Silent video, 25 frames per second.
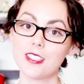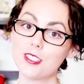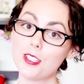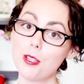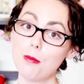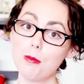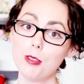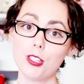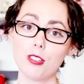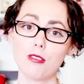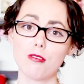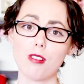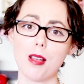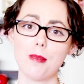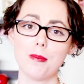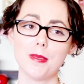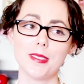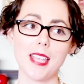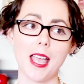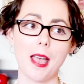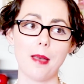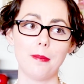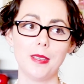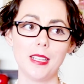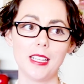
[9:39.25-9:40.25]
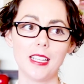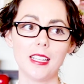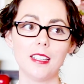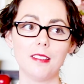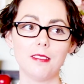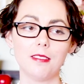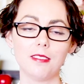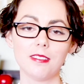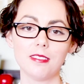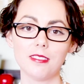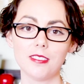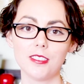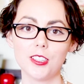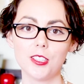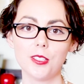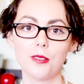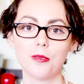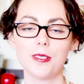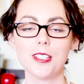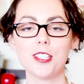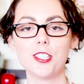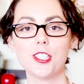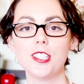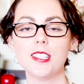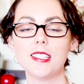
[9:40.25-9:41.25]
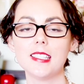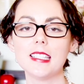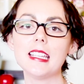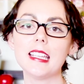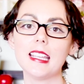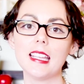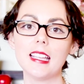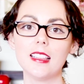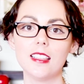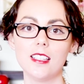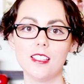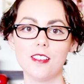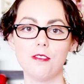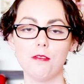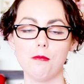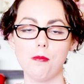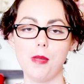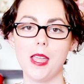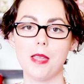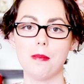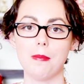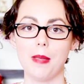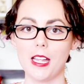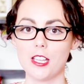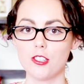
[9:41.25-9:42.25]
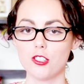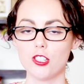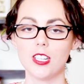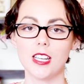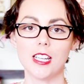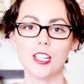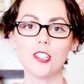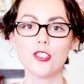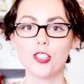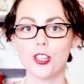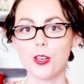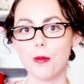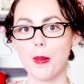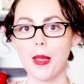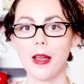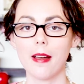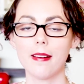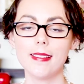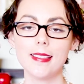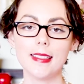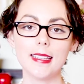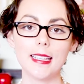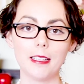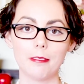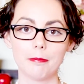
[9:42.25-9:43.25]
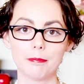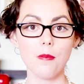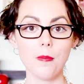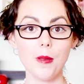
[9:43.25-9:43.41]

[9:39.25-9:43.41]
So much drama is happening in the Regency England of my imagination, apparently.